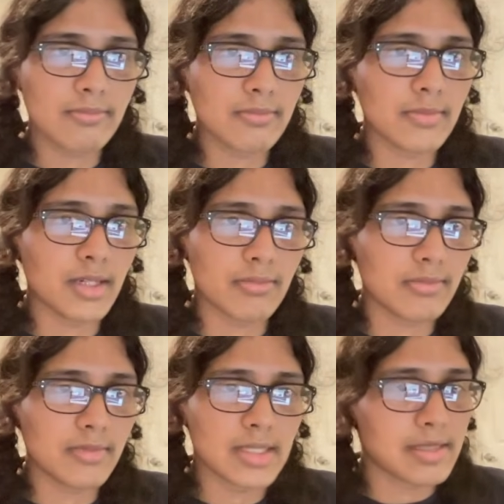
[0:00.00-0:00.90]

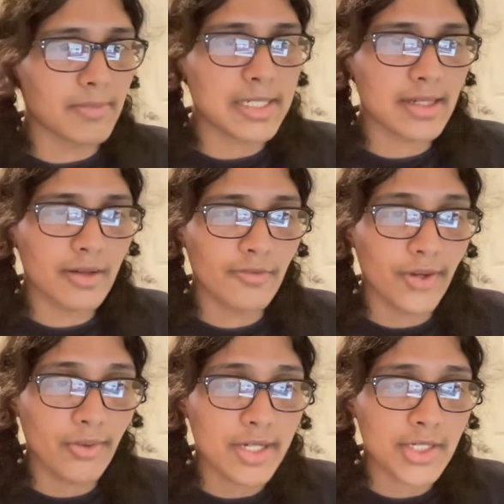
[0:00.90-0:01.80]
there's some basic
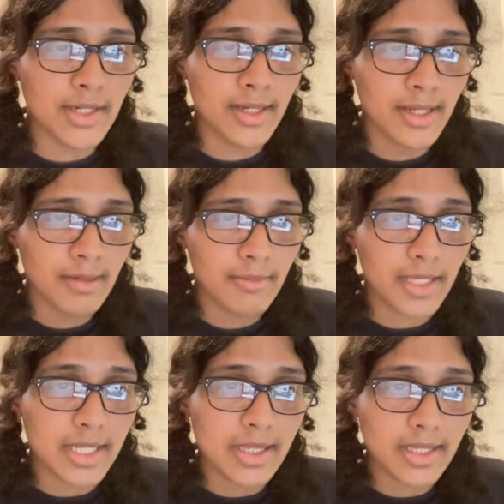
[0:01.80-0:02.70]
configuration, but the
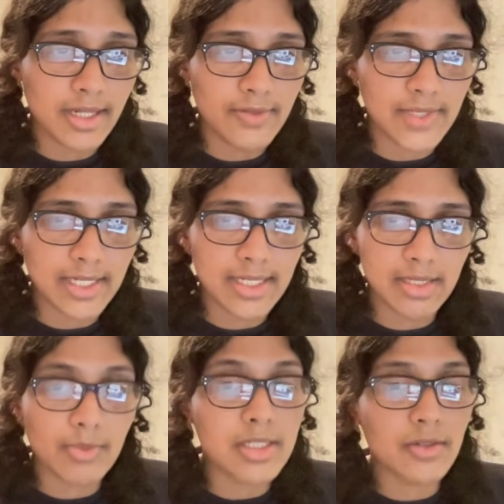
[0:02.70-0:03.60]
key thing that I've said is
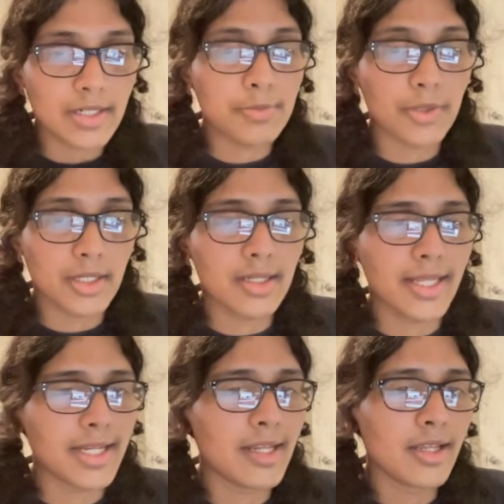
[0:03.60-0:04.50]
once you export it,
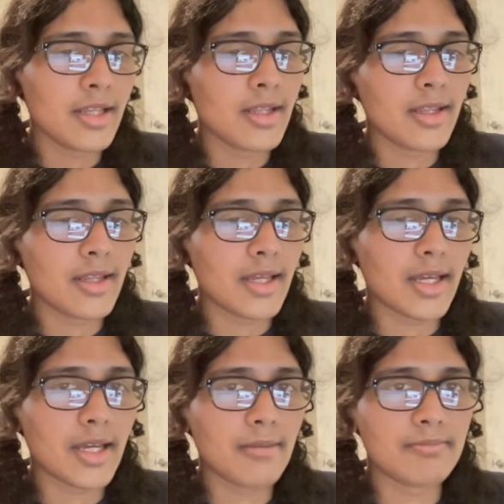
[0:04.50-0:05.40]
like, I